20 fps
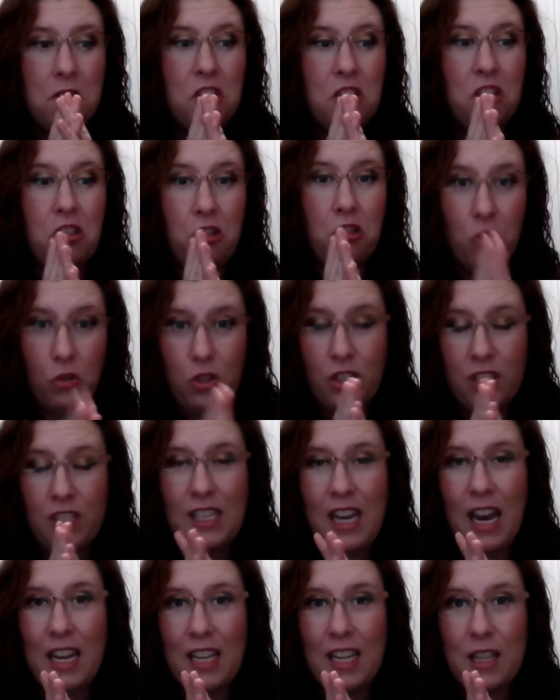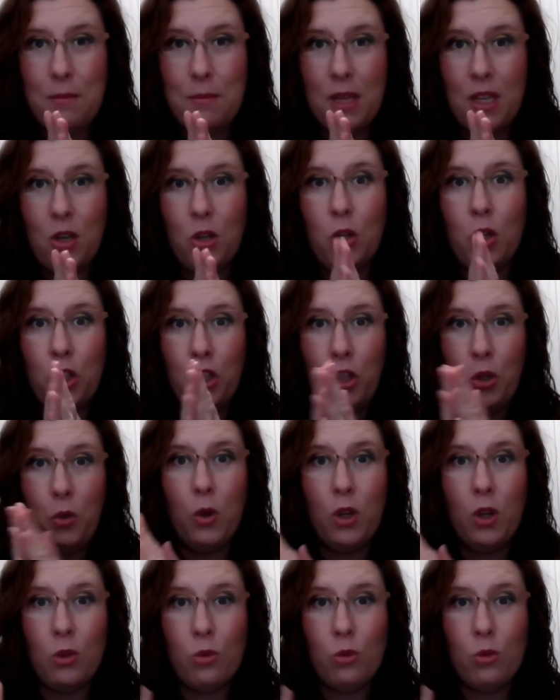you should stay in the middle, you
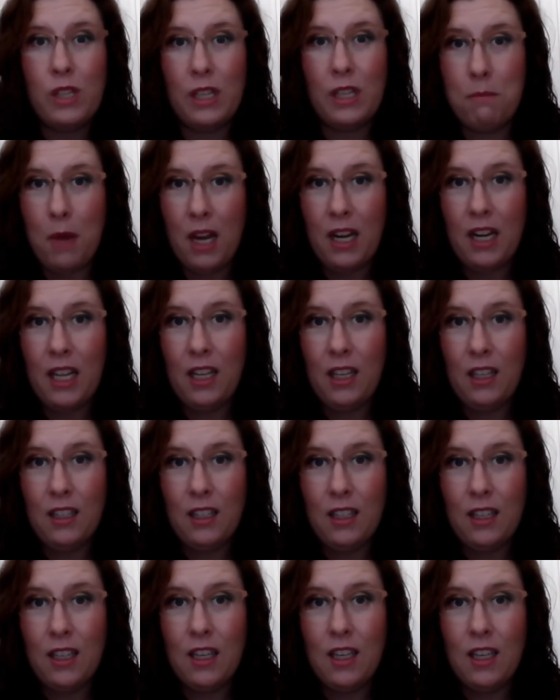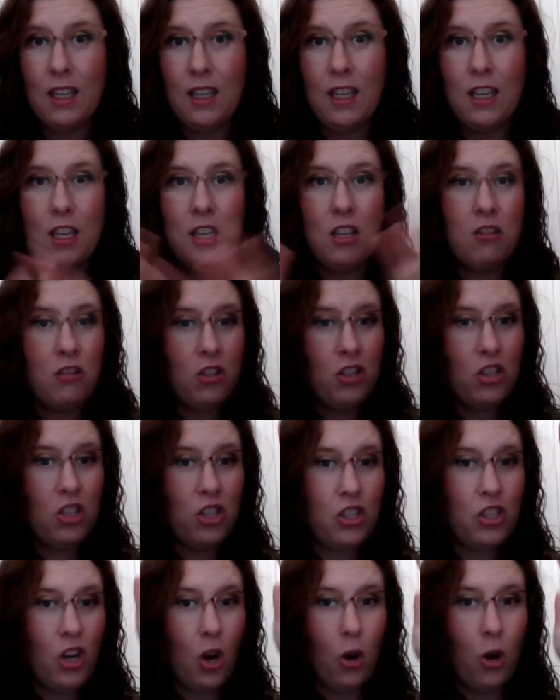were losing money. Mm-hmm.
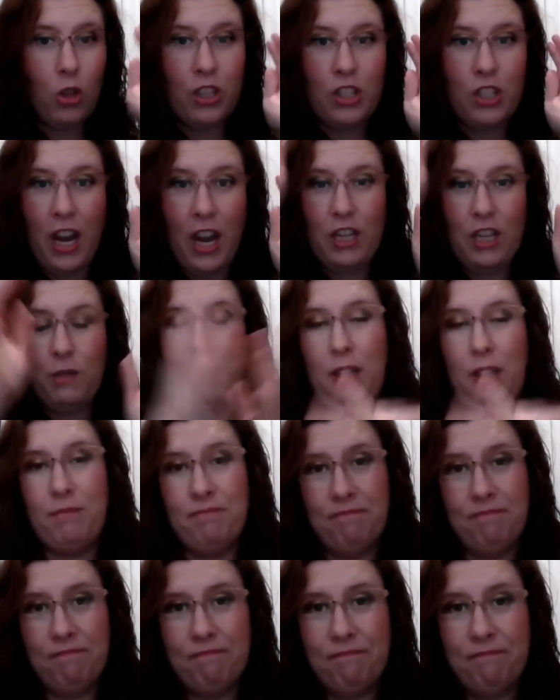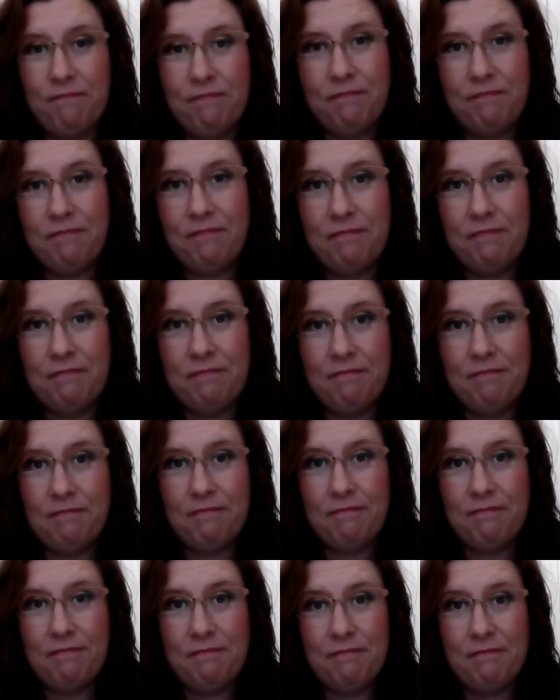Totally changed me.
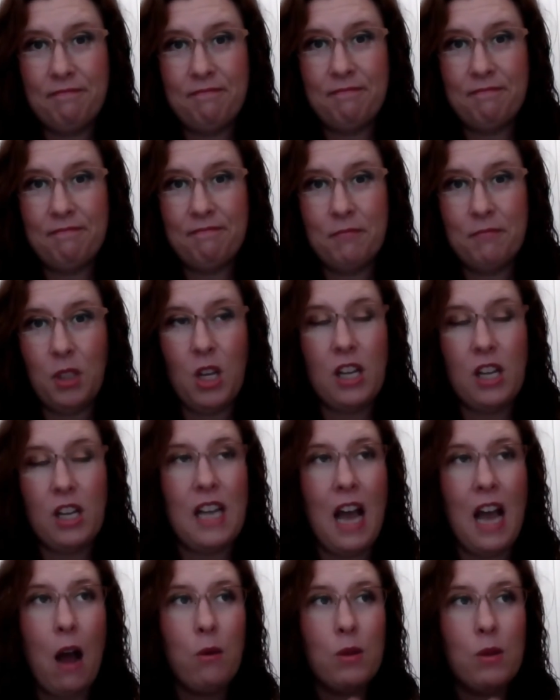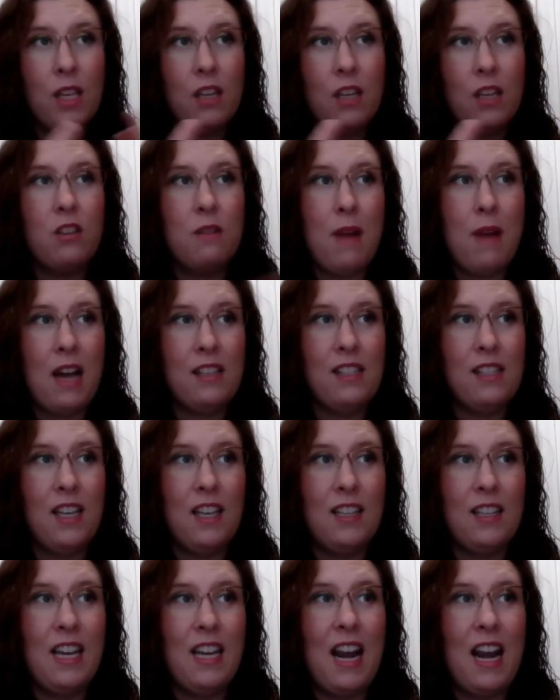Cool. Because I was under the
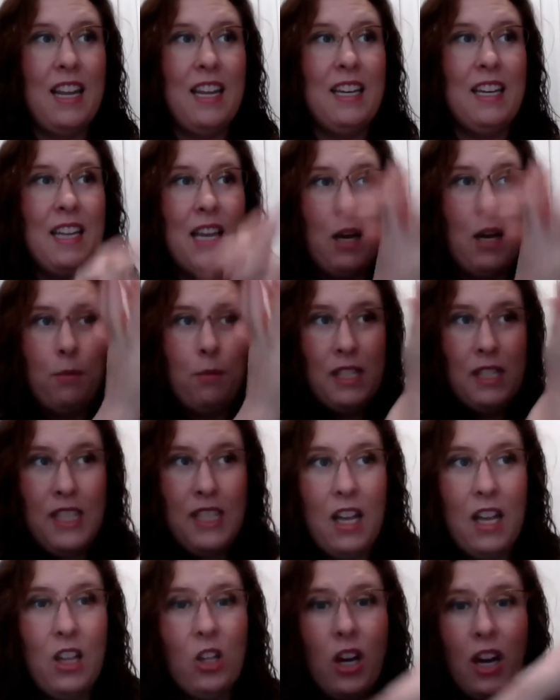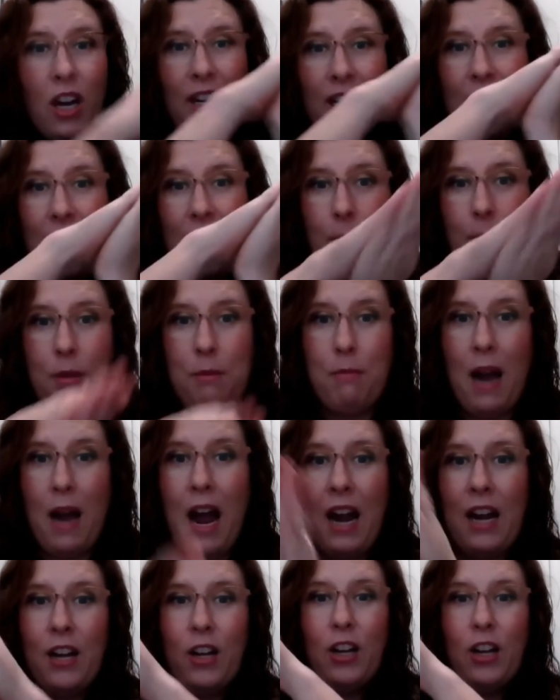mindset that I needed to help the seller, I needed to help the
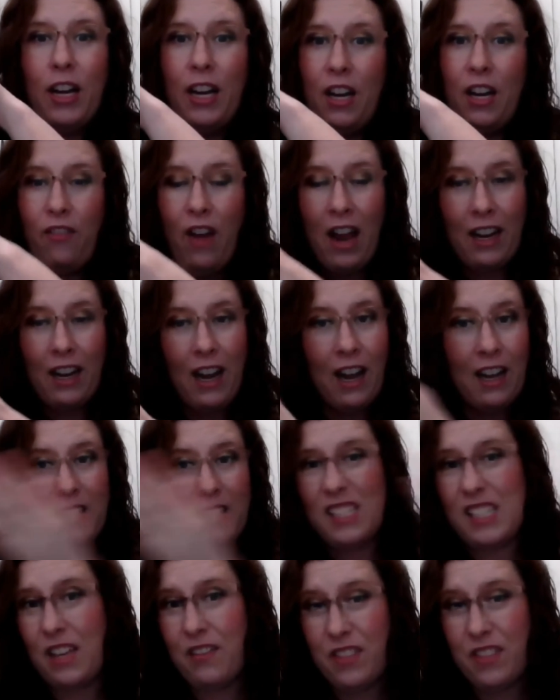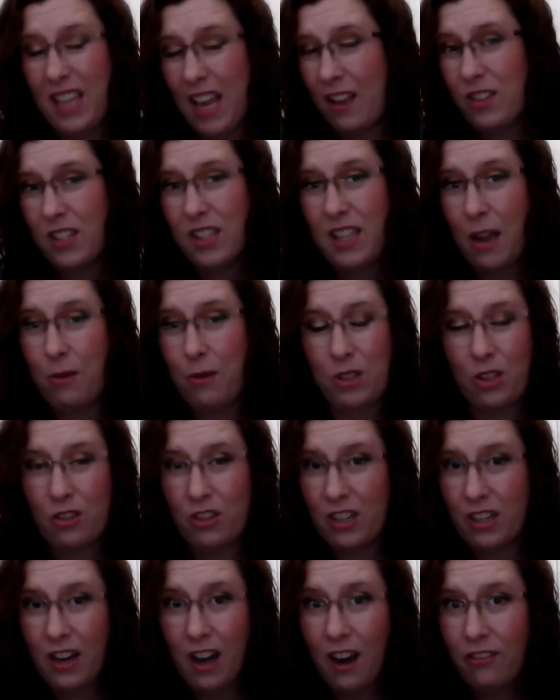buyer, and if I got seven thousand dollars, that was
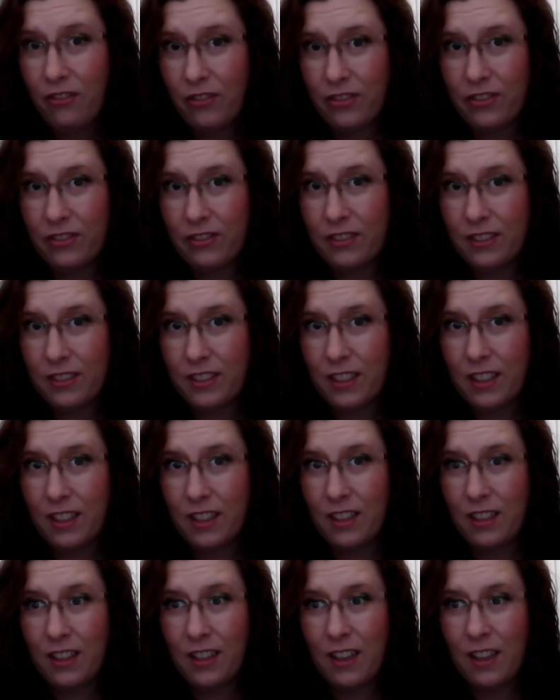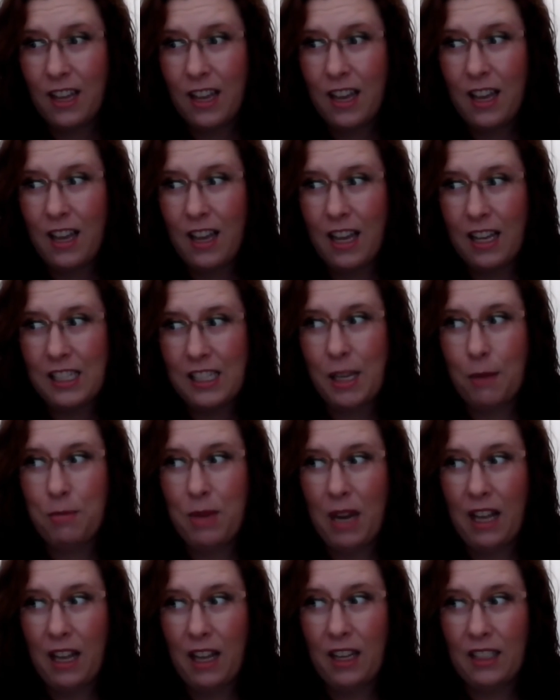good enough. Mm-hmm. Except
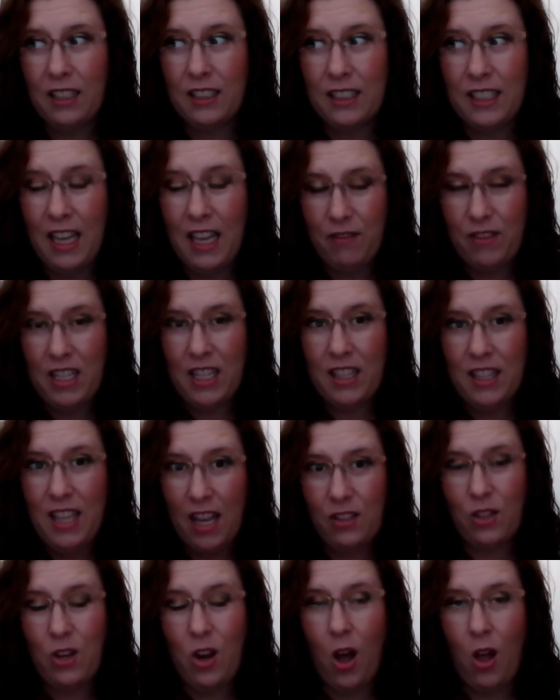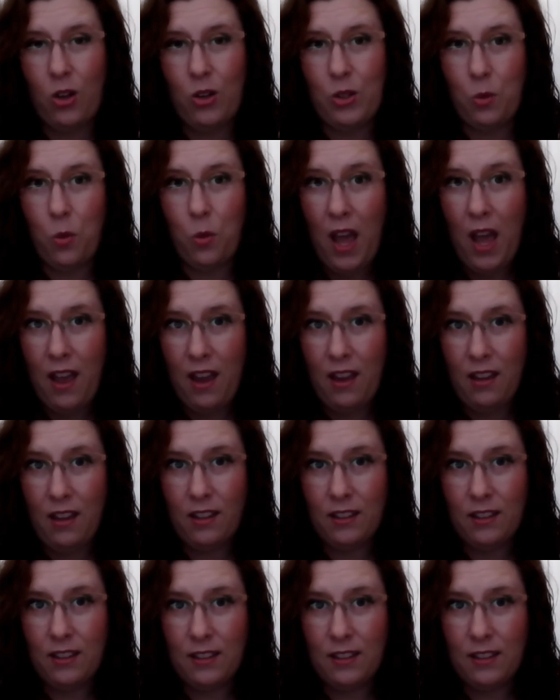I gave ten thousand dollars away,